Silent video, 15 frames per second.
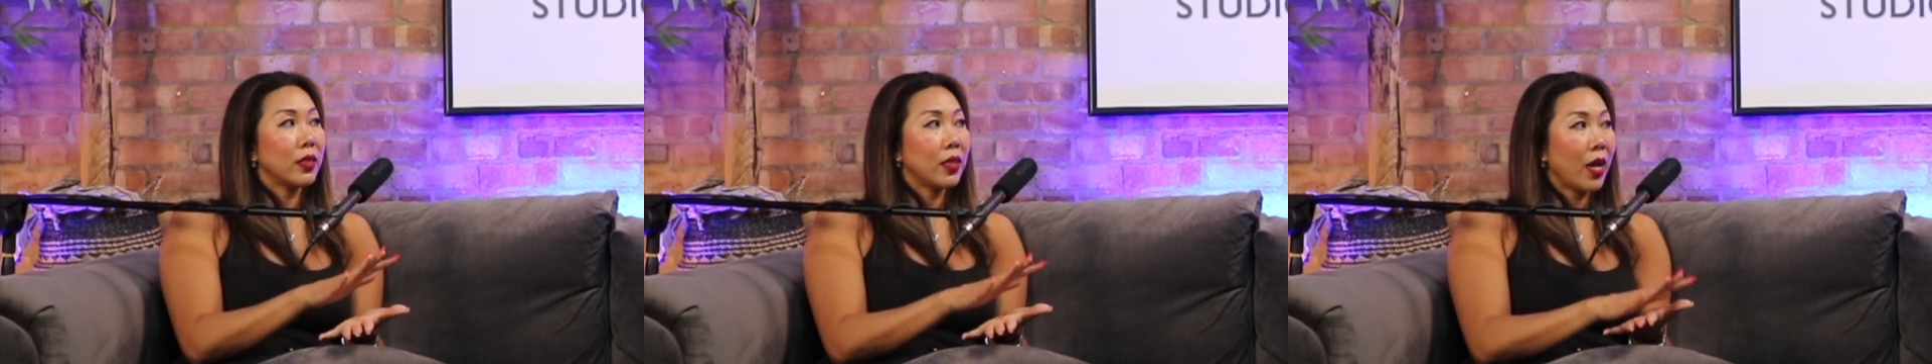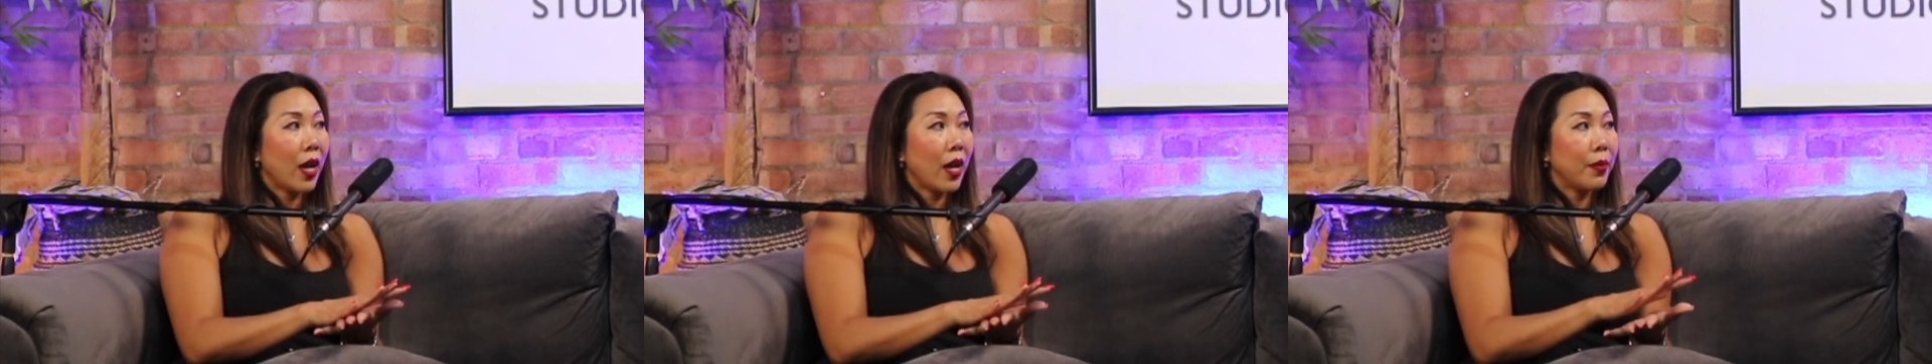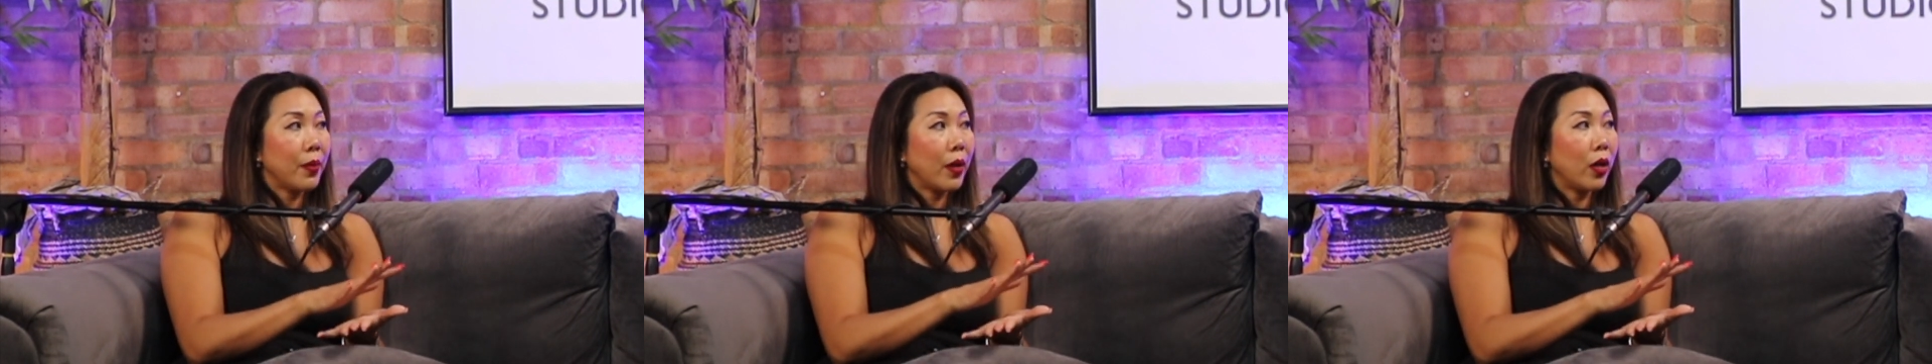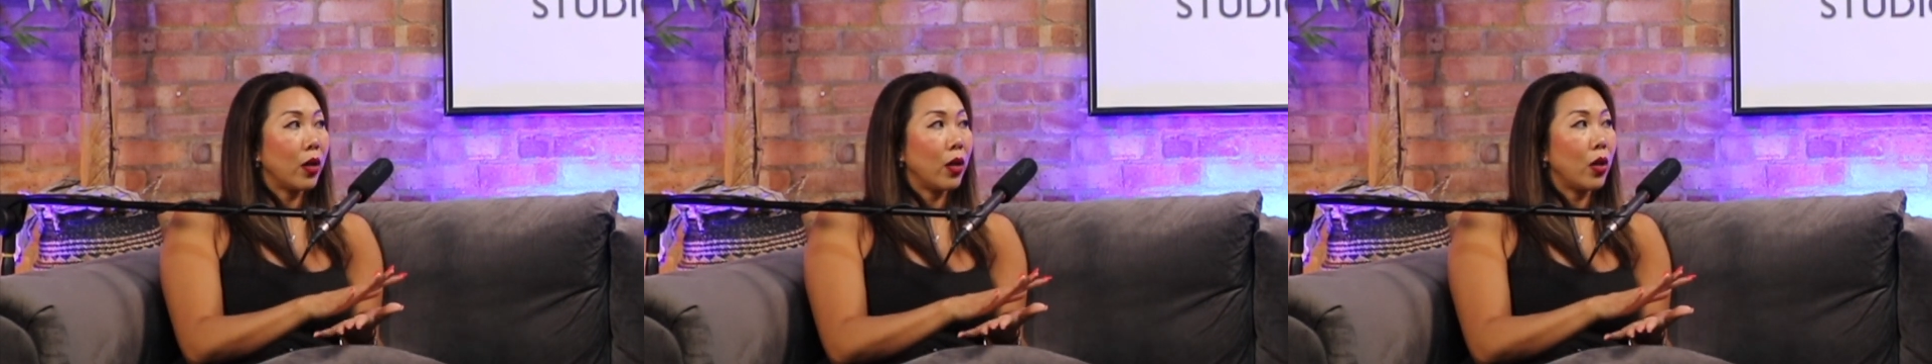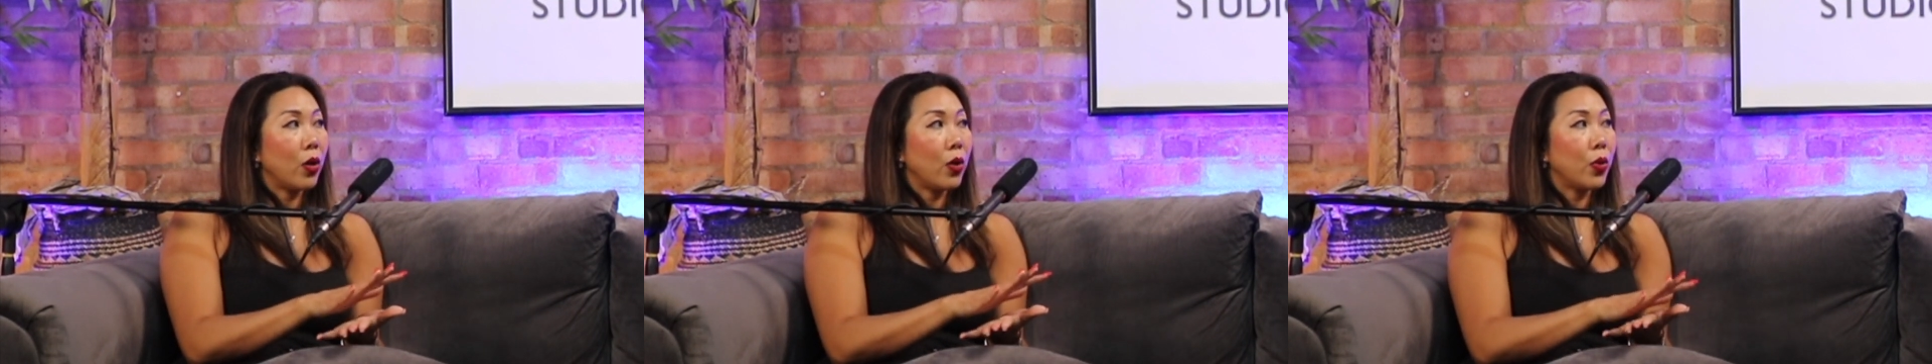time
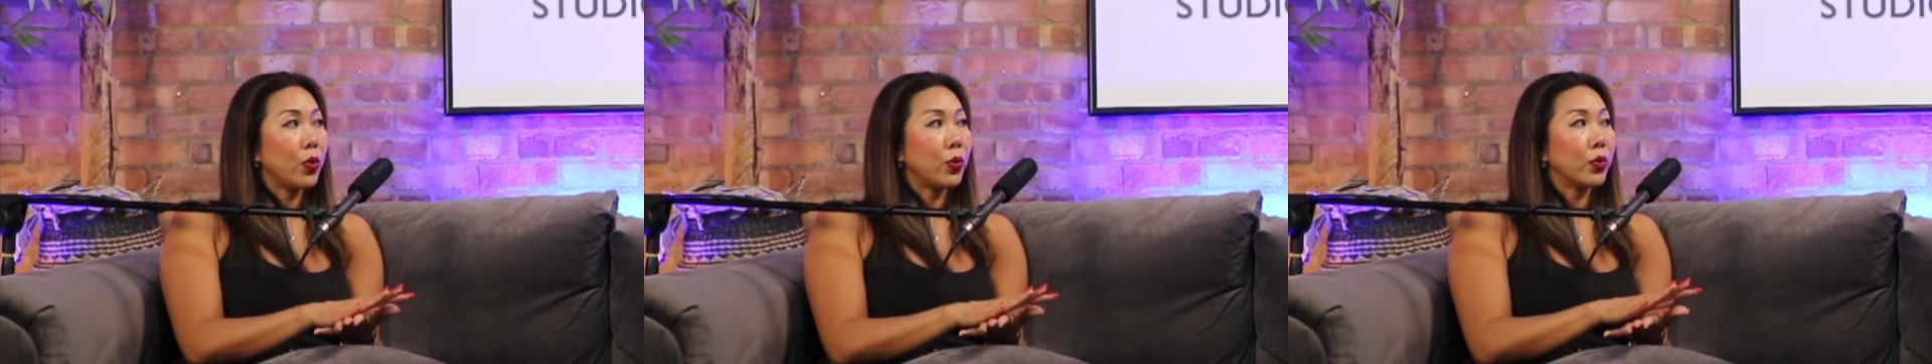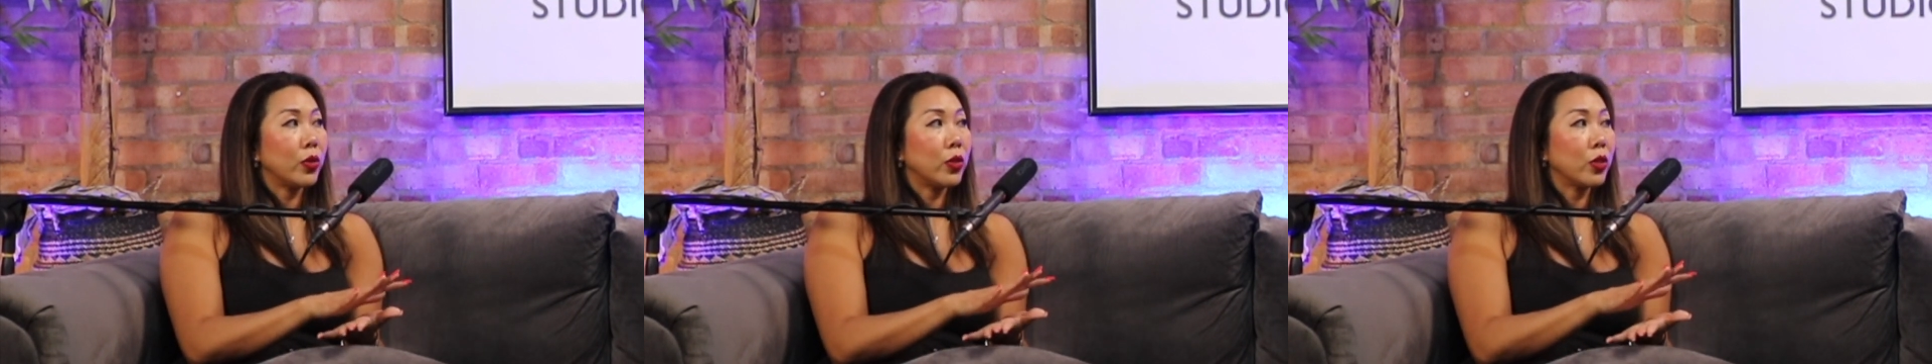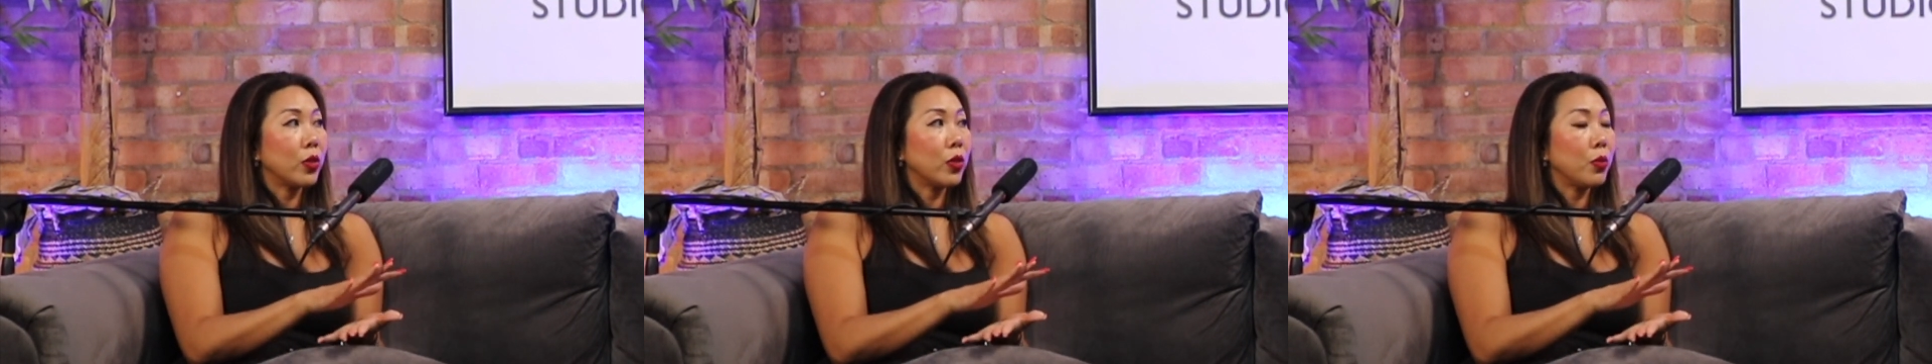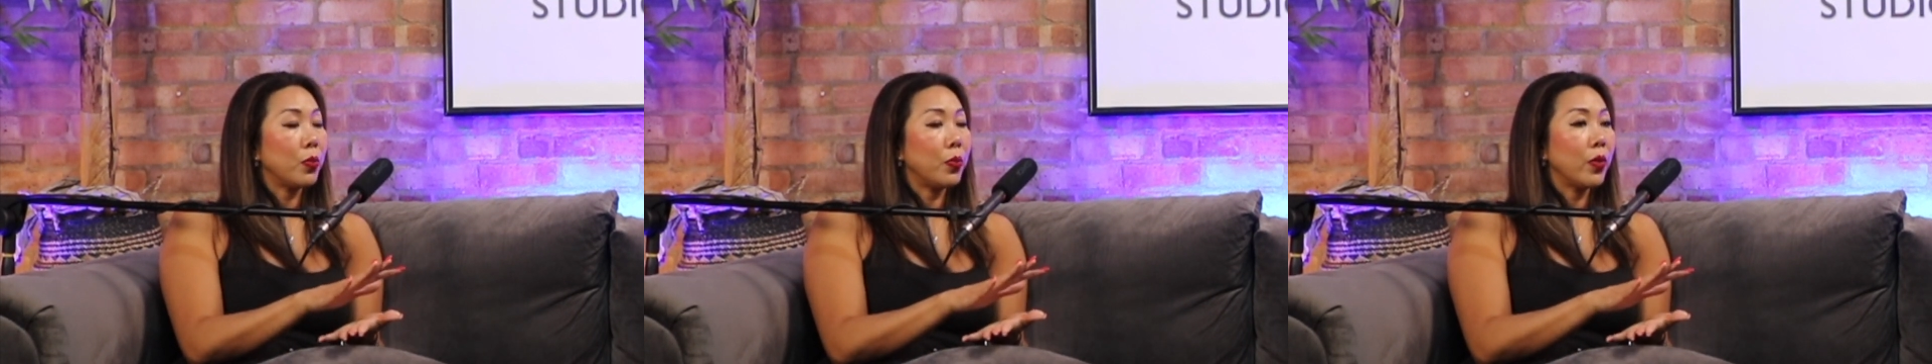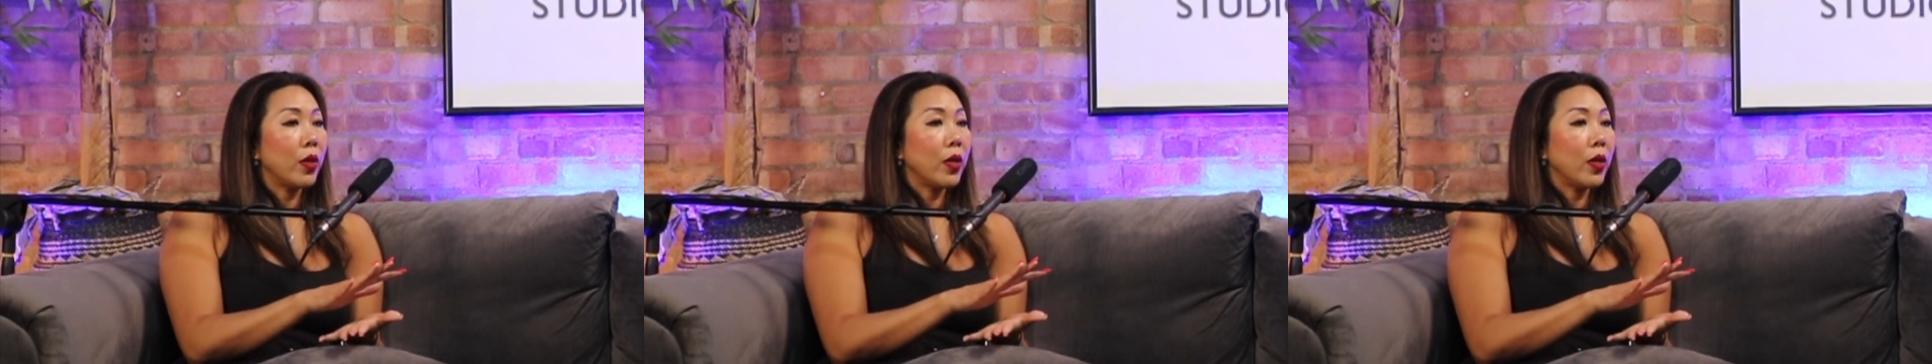alone, just to,